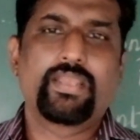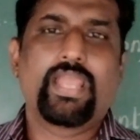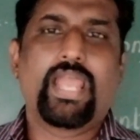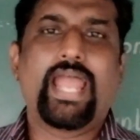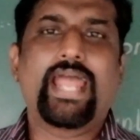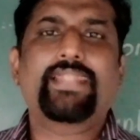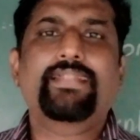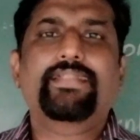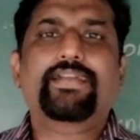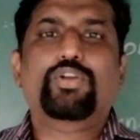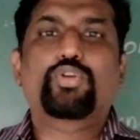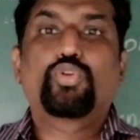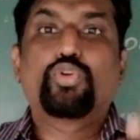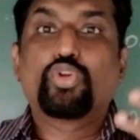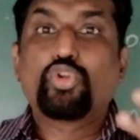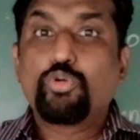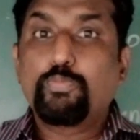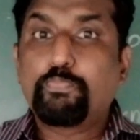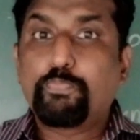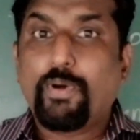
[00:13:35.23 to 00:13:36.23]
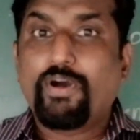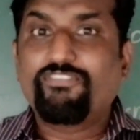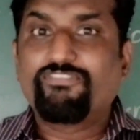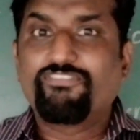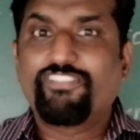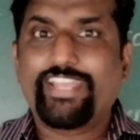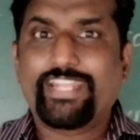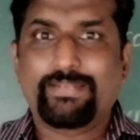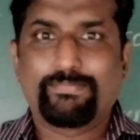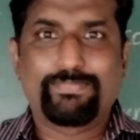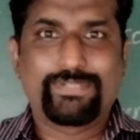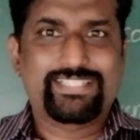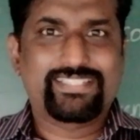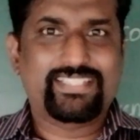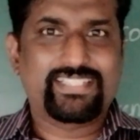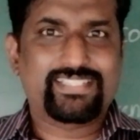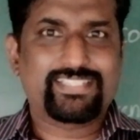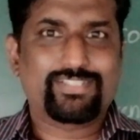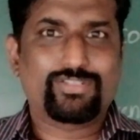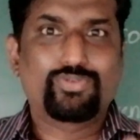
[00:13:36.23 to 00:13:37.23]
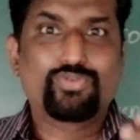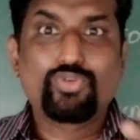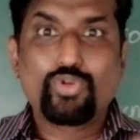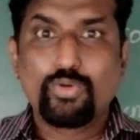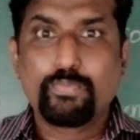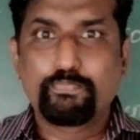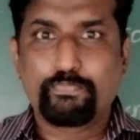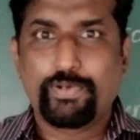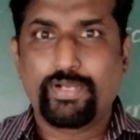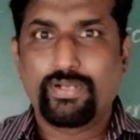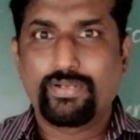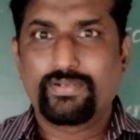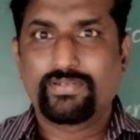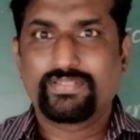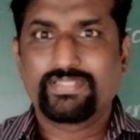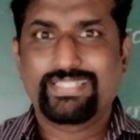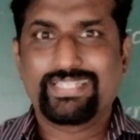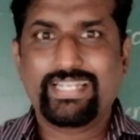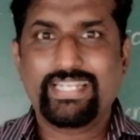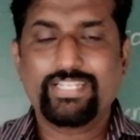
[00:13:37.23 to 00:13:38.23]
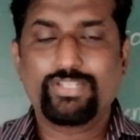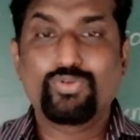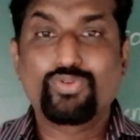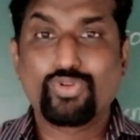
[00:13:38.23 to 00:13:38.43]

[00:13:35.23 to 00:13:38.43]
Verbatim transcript: And group of variables, there's a group, right?